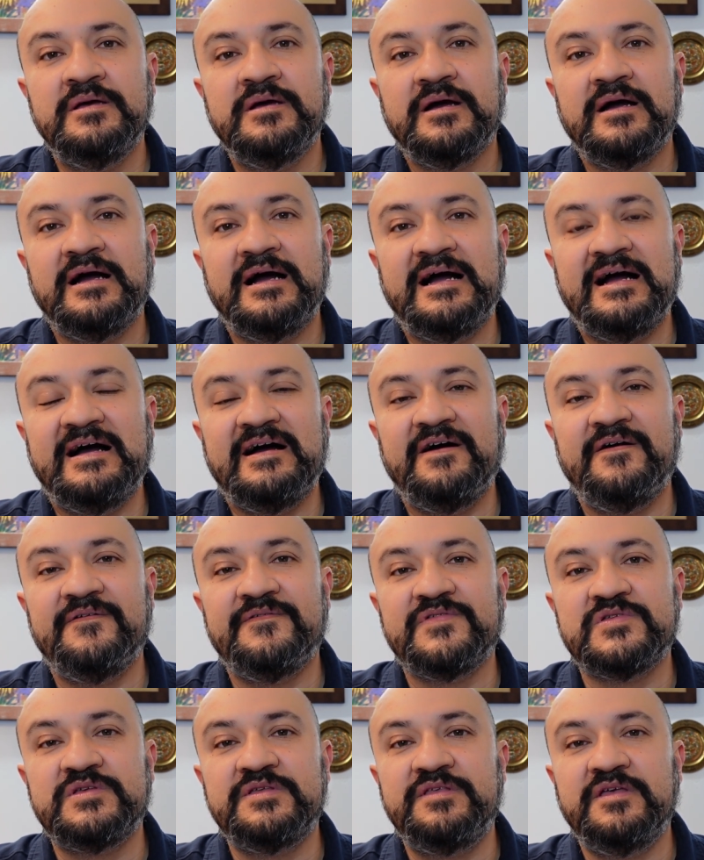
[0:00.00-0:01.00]

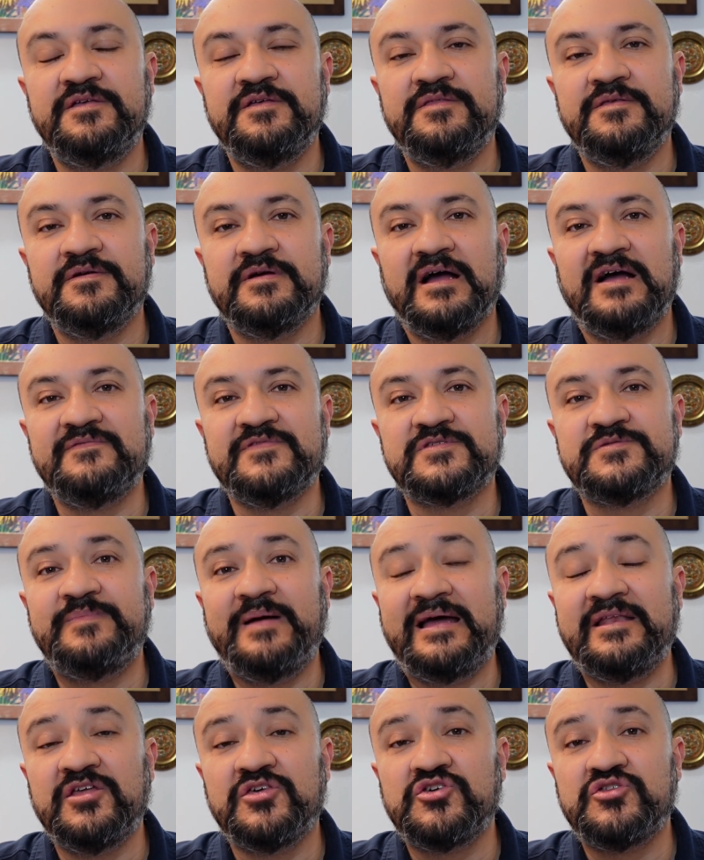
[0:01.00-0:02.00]
have
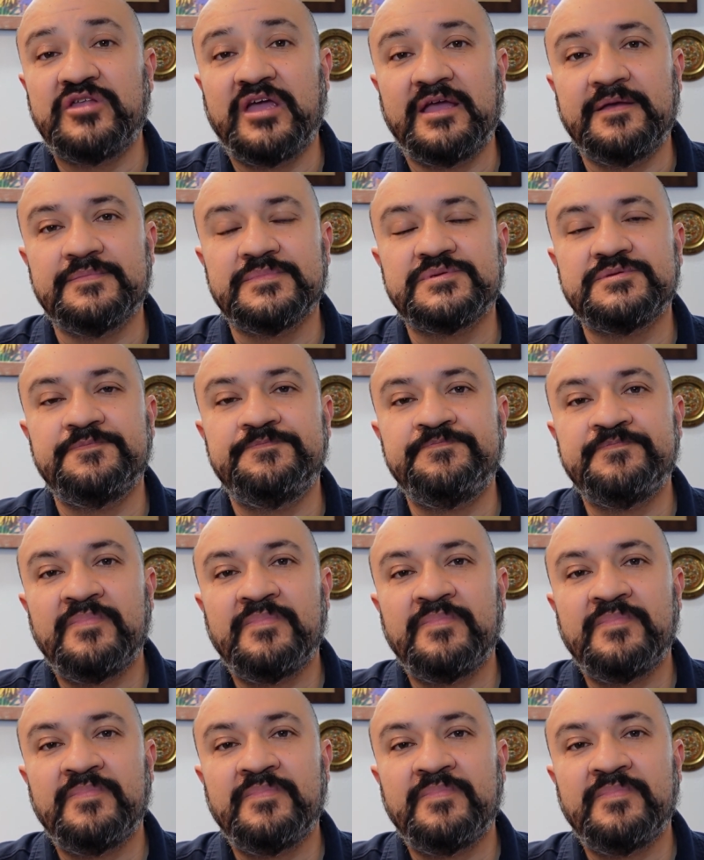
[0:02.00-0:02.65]
Spanish names,